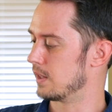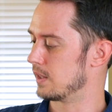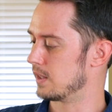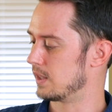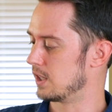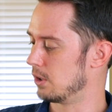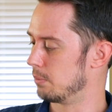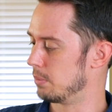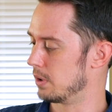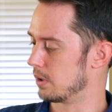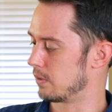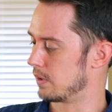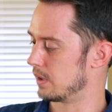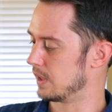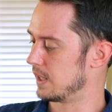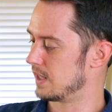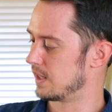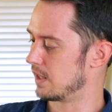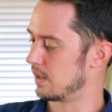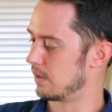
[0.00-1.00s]
steelbook
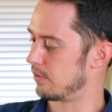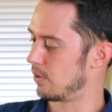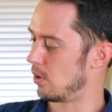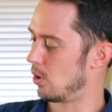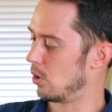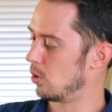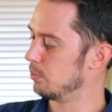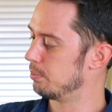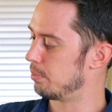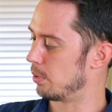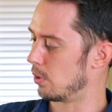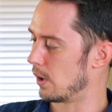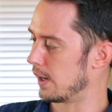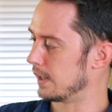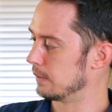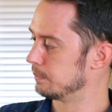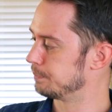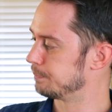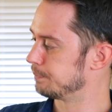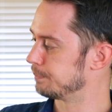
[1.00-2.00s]
release of Old
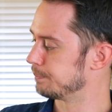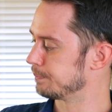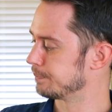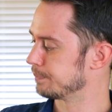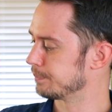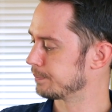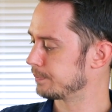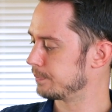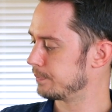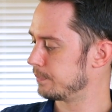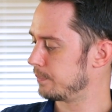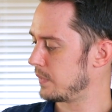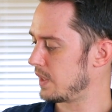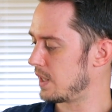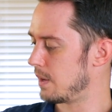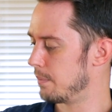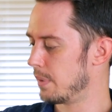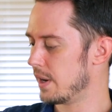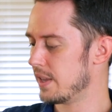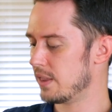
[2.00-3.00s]
Boy.
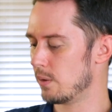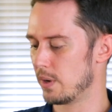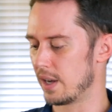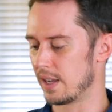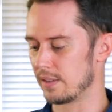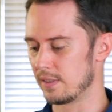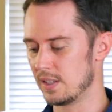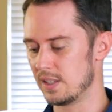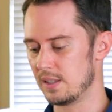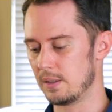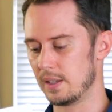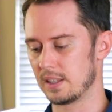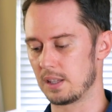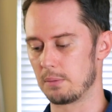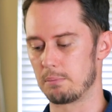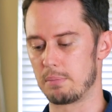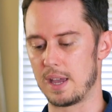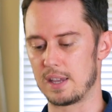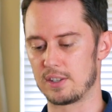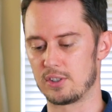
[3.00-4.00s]
By the way, this is like the
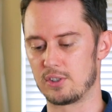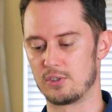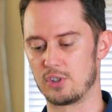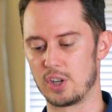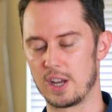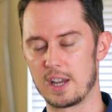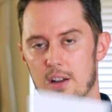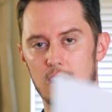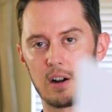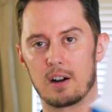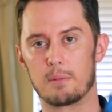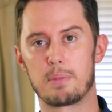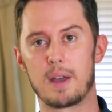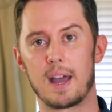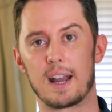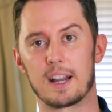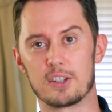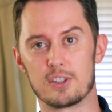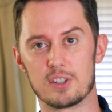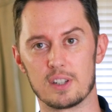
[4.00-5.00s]
best J-card
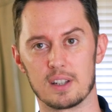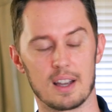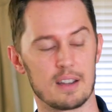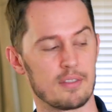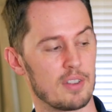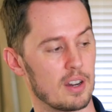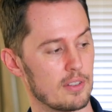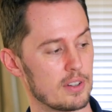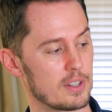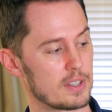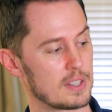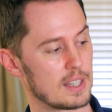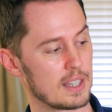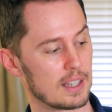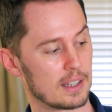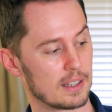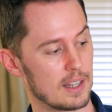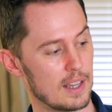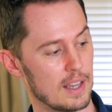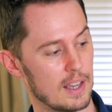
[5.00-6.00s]
packaging I've ever
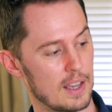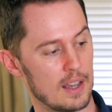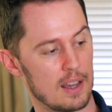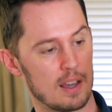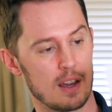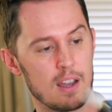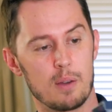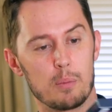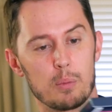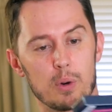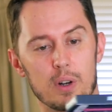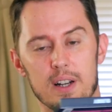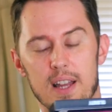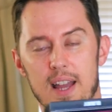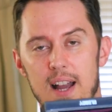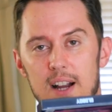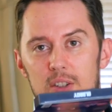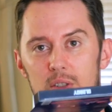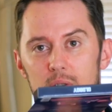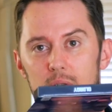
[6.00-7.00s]
seen, where it
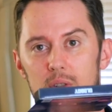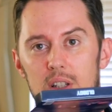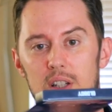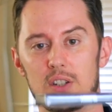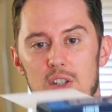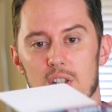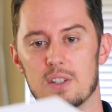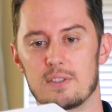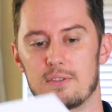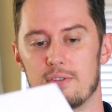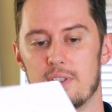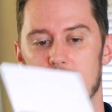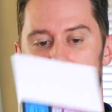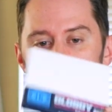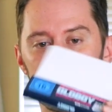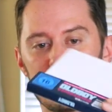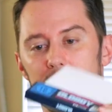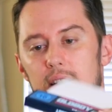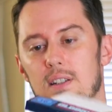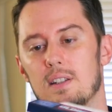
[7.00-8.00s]
actually just
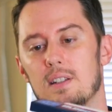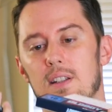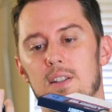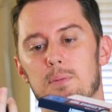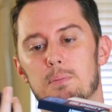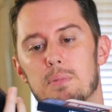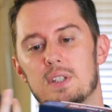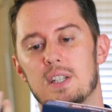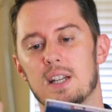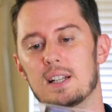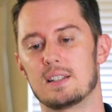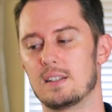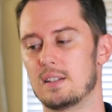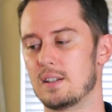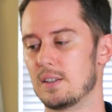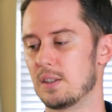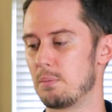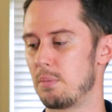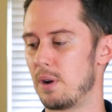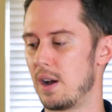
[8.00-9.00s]
fits. It's protected
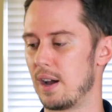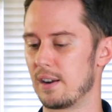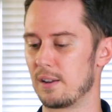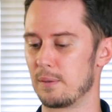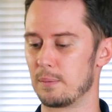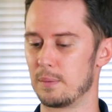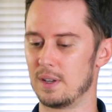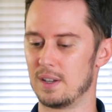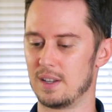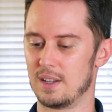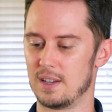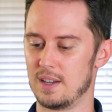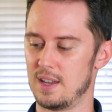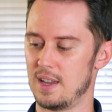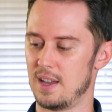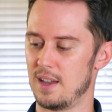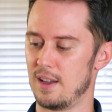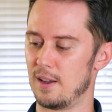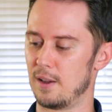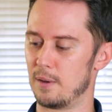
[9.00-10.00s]
on the bottom,
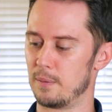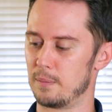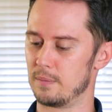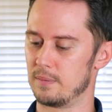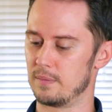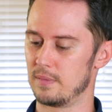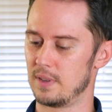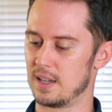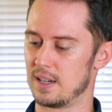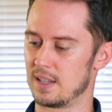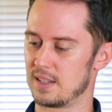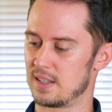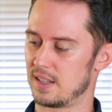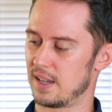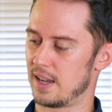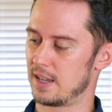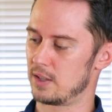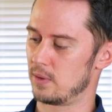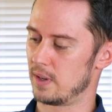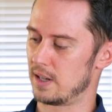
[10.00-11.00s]
and it
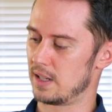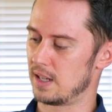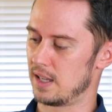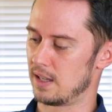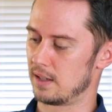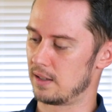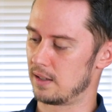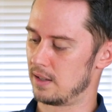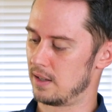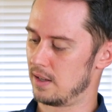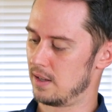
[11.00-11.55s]
slides right in.